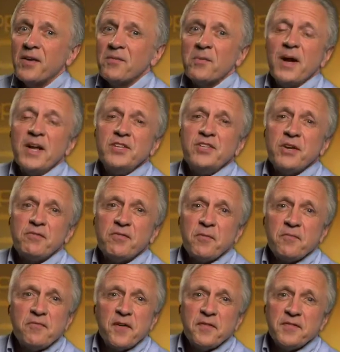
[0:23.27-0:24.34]
ranging
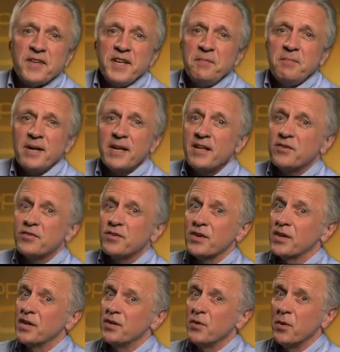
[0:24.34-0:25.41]
from 15 minutes to,
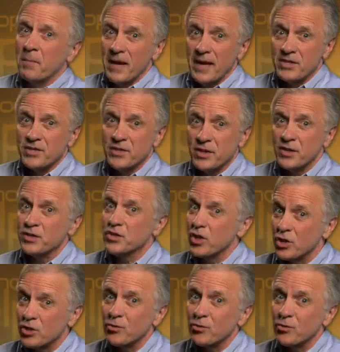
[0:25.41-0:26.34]
can you imagine this,